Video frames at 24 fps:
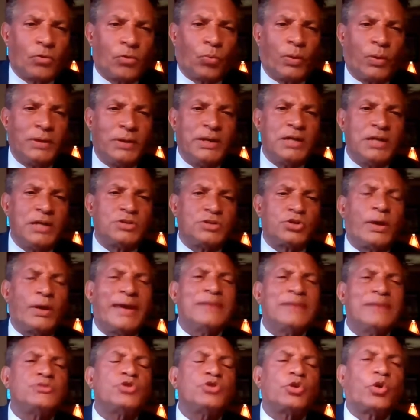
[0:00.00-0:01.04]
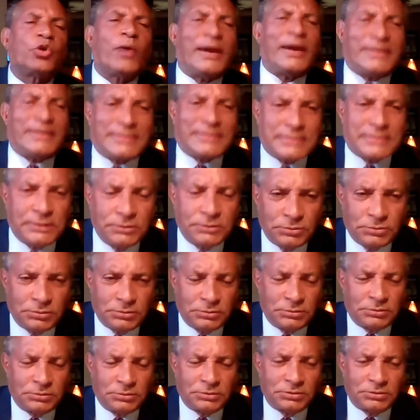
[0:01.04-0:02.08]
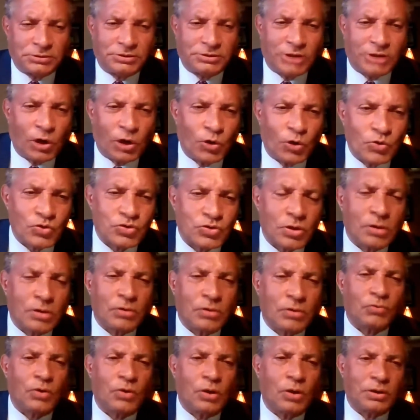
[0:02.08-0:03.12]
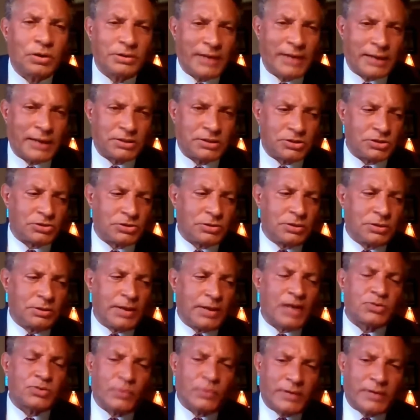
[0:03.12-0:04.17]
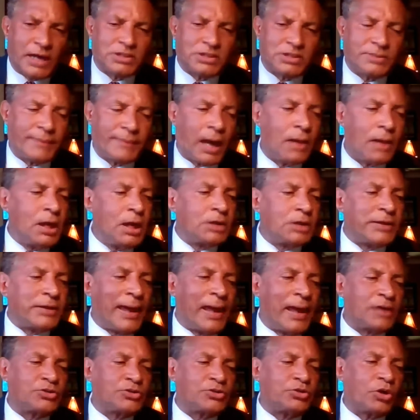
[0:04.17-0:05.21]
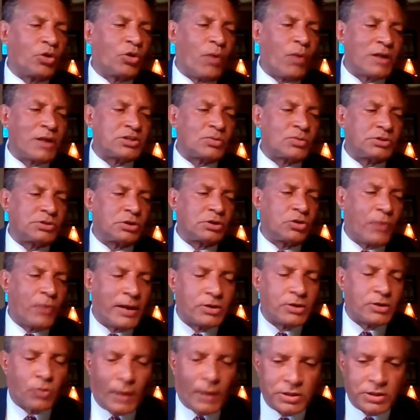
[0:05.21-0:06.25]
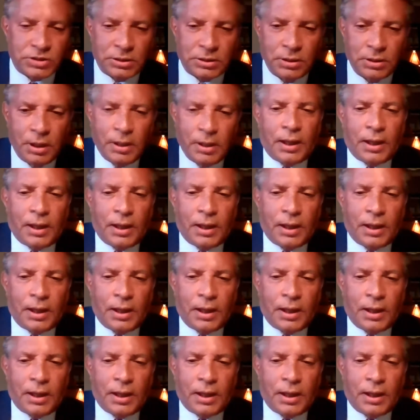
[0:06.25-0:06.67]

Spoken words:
We need to integrate those Rolodexes. That's what that's about. To answer your question, which is a great question,